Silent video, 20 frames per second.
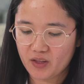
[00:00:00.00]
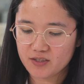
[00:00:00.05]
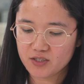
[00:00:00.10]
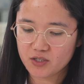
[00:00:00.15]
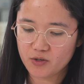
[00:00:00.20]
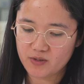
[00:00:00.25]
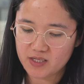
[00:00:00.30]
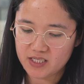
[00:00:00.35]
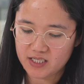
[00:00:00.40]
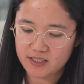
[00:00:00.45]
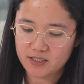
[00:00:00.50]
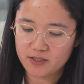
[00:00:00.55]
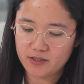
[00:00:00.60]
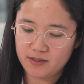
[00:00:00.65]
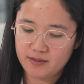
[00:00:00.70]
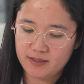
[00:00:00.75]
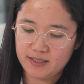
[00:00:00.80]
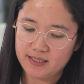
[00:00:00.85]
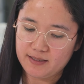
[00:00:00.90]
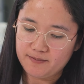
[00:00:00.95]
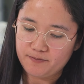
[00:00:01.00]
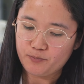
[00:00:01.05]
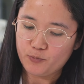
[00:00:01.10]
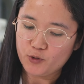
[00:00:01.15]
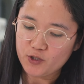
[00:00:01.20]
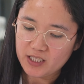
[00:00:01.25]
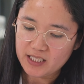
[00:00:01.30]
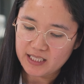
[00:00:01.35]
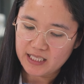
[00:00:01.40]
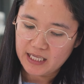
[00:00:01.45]
So I'll just
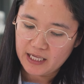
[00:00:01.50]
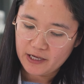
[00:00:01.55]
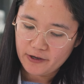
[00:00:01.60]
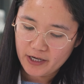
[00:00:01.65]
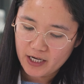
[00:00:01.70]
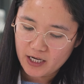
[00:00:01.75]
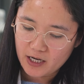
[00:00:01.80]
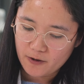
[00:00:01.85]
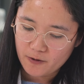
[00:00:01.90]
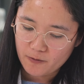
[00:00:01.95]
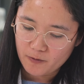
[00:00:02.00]
put it here in our